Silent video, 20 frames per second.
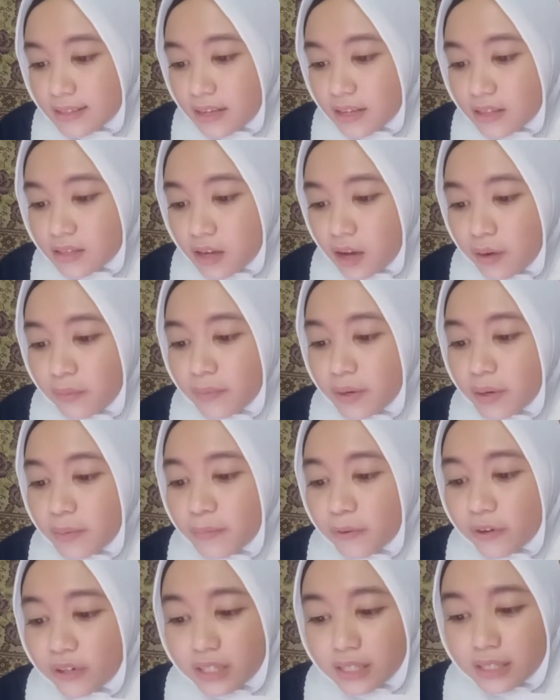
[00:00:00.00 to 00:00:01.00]
some
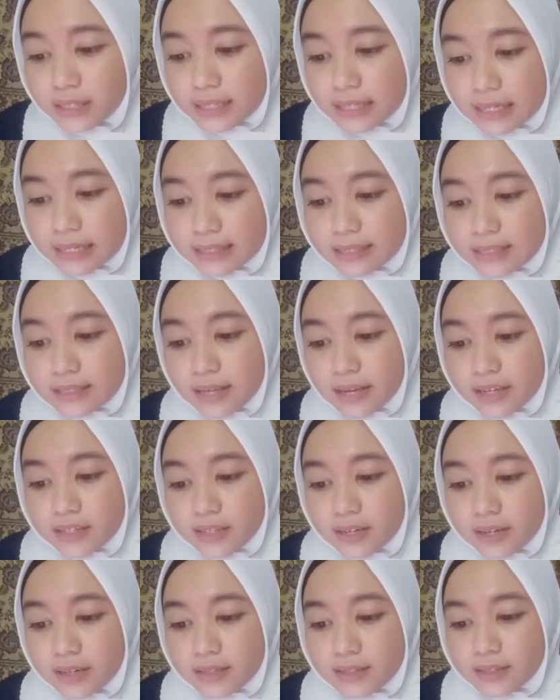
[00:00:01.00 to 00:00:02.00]
important things such
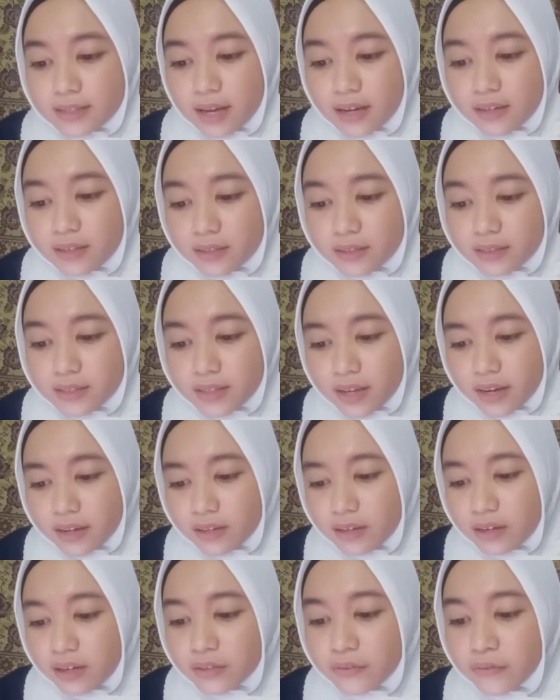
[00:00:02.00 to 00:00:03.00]
as
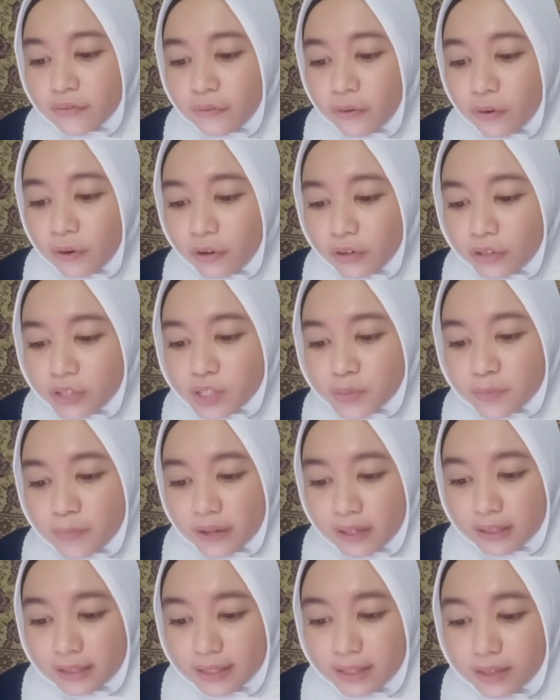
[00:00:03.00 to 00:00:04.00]
standard for
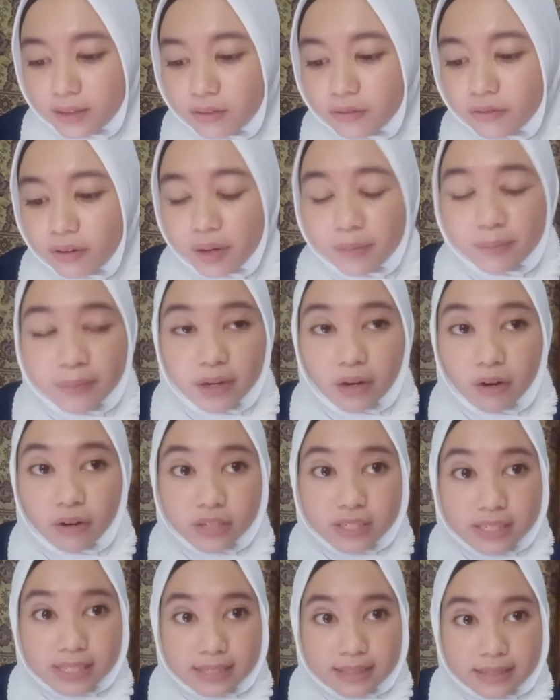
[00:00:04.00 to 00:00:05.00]
spelling, grammar, or
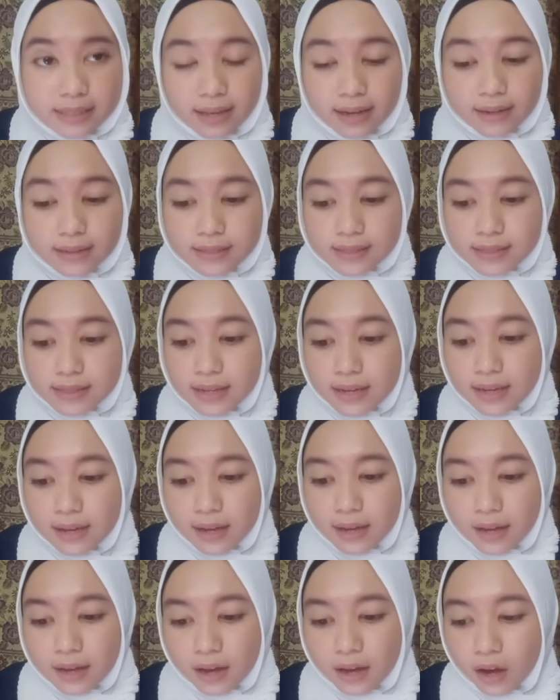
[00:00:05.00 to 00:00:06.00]
syntax,
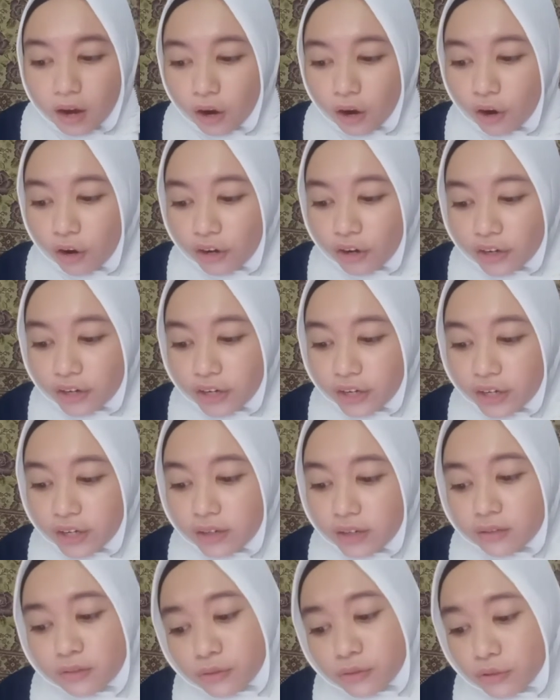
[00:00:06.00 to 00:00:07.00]
or
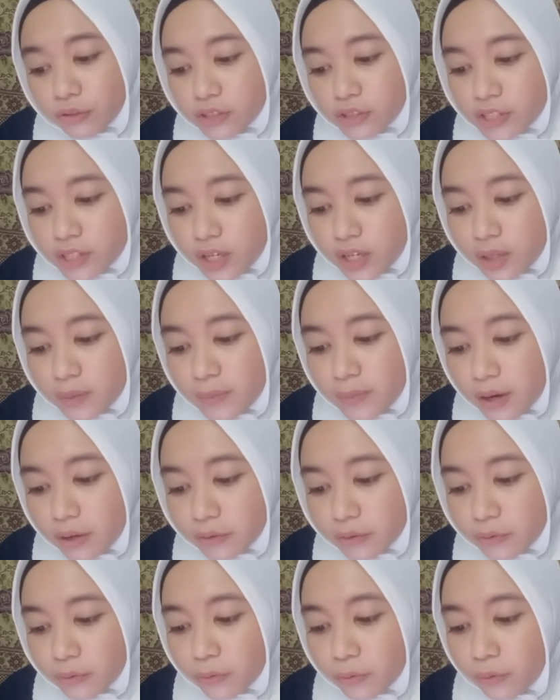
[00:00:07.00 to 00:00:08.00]
rules about
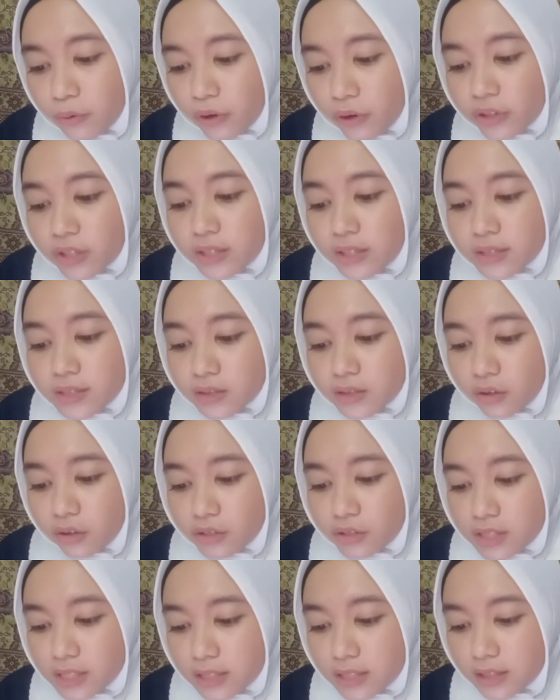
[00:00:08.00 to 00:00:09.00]
what is
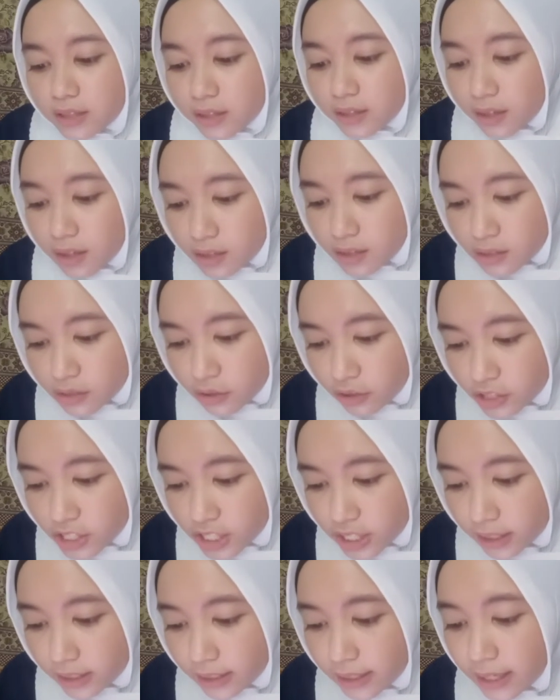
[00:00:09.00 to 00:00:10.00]
considered
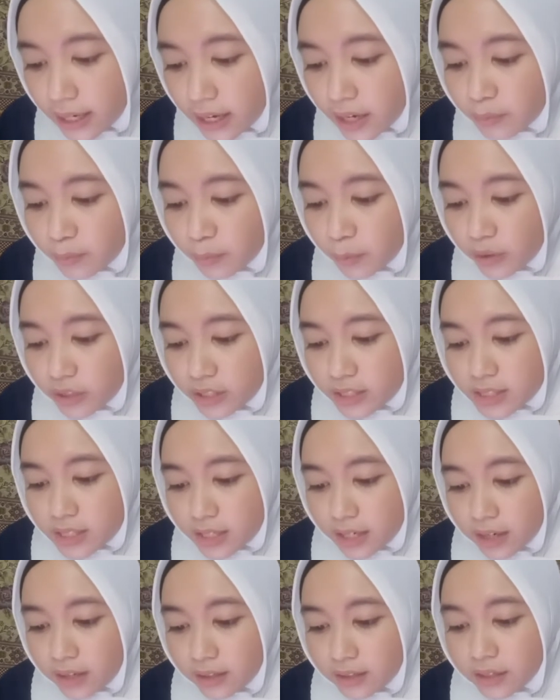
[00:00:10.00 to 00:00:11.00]
socially and
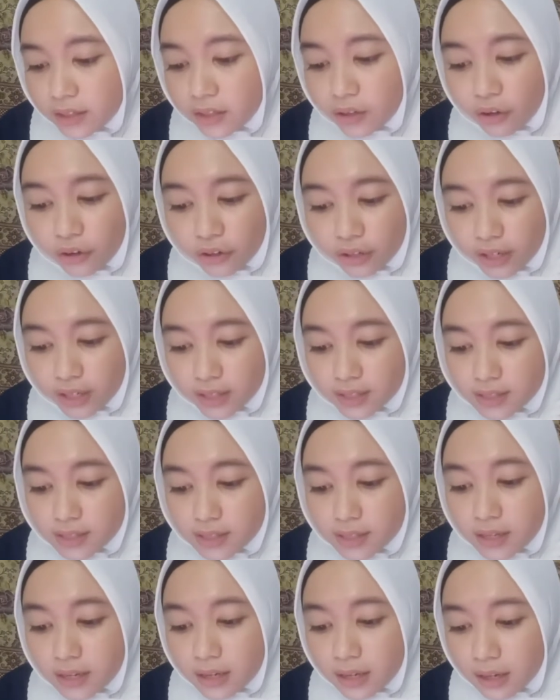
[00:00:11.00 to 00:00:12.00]
politically correct.
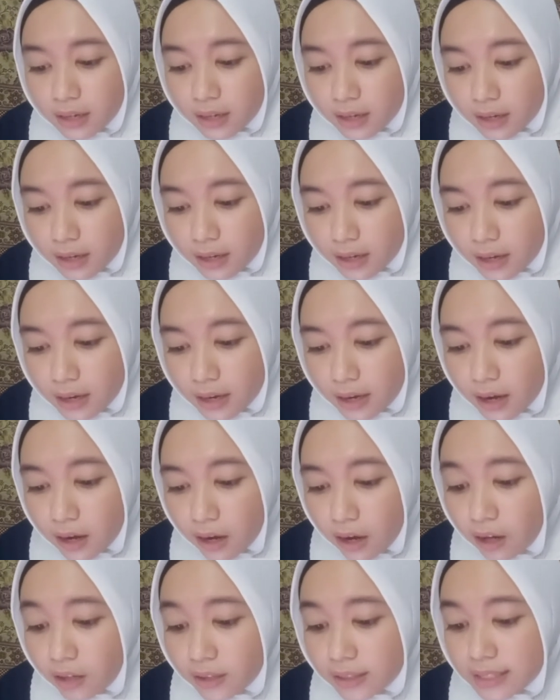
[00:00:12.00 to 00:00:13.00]

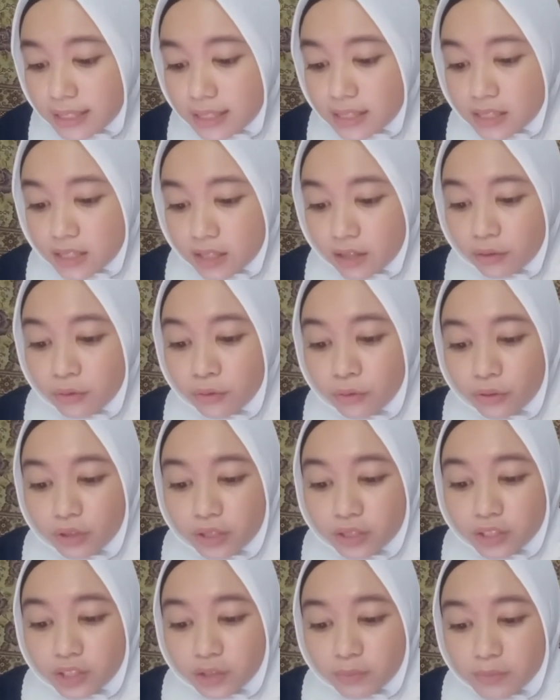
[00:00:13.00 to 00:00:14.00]
All teachers who
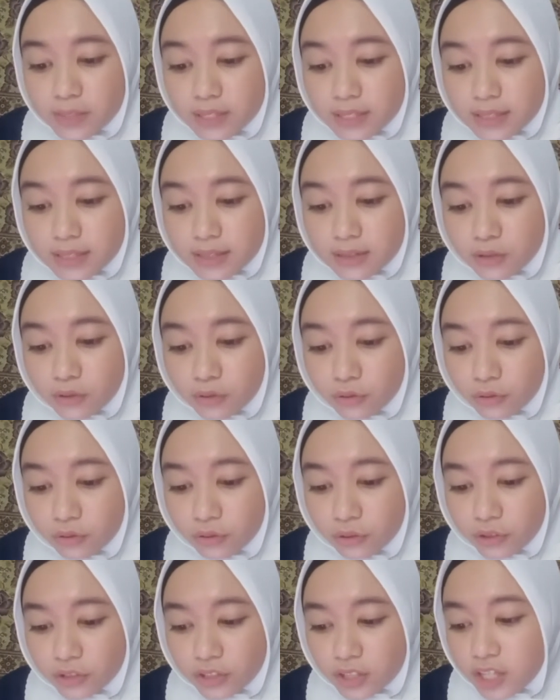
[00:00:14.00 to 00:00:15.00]
adopt this
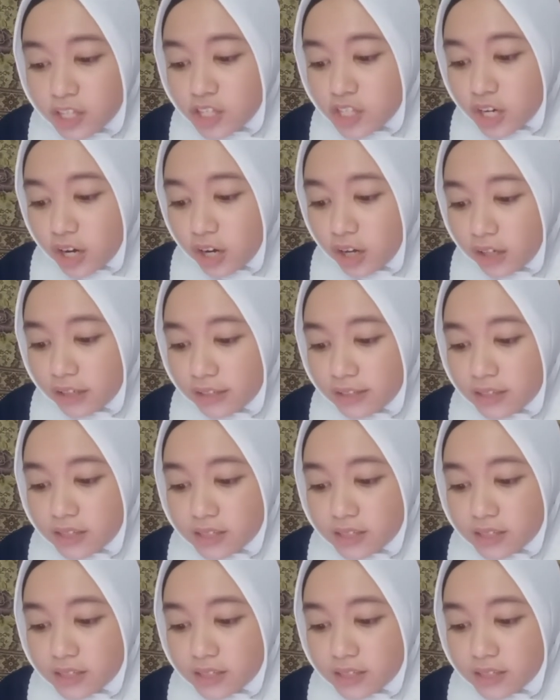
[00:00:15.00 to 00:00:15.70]
to teach all their